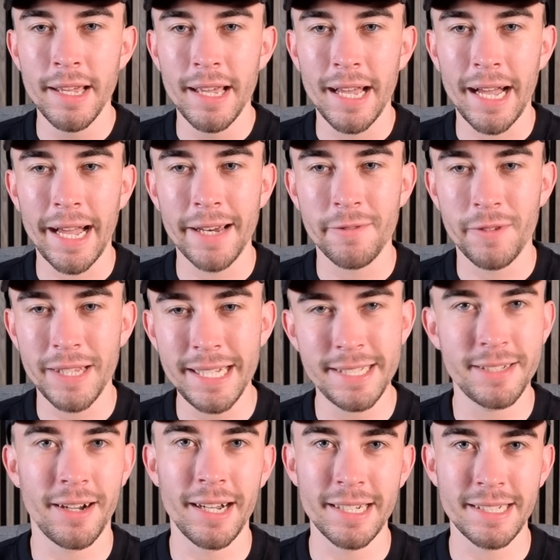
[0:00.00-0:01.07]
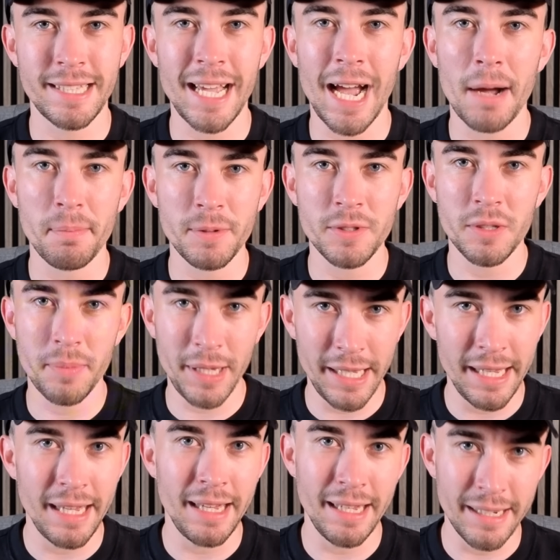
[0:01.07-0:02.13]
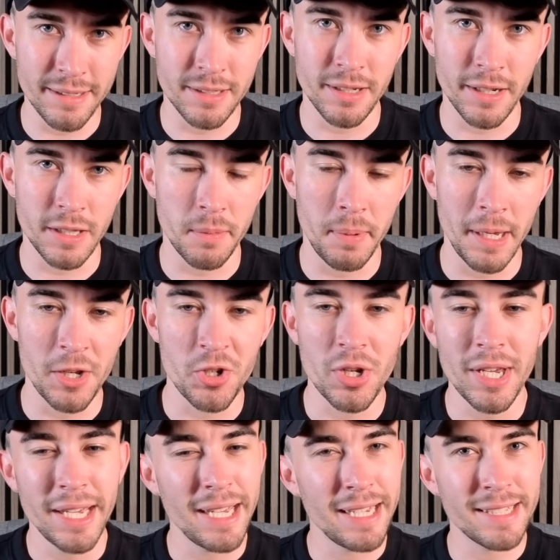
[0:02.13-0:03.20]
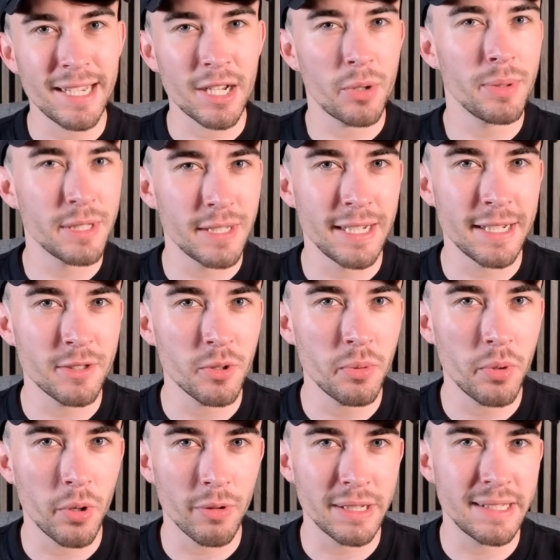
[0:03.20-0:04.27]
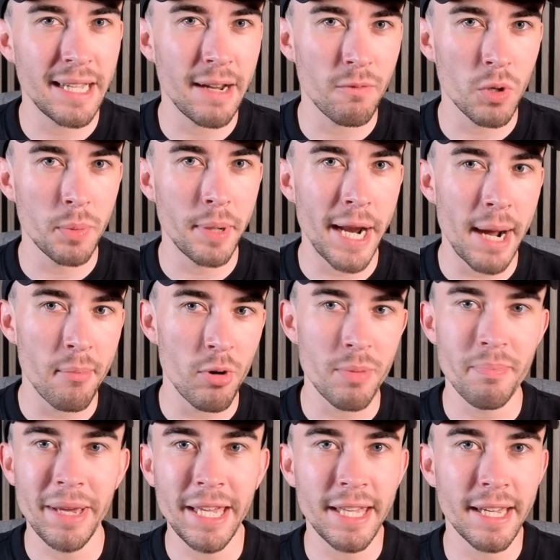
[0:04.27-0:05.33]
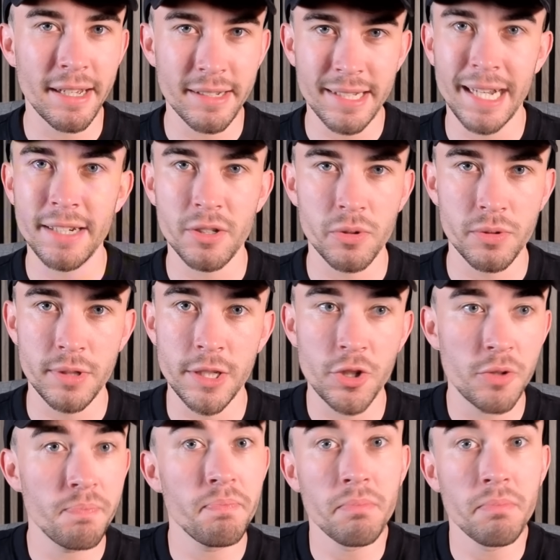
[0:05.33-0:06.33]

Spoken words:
And for these guys, that happens to be inside the pitch. Is that coincidental, or is that Ruben Amorim making a tactical decision?